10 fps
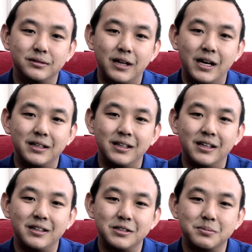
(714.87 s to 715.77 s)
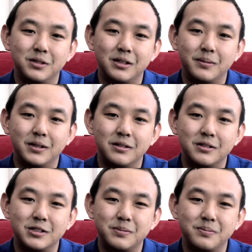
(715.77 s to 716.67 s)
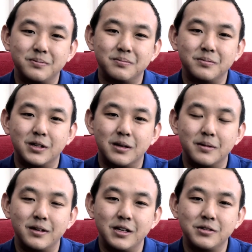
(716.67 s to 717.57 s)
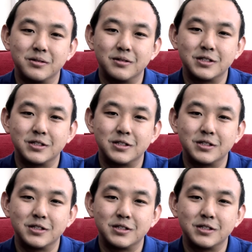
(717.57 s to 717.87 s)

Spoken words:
I think it's more about natural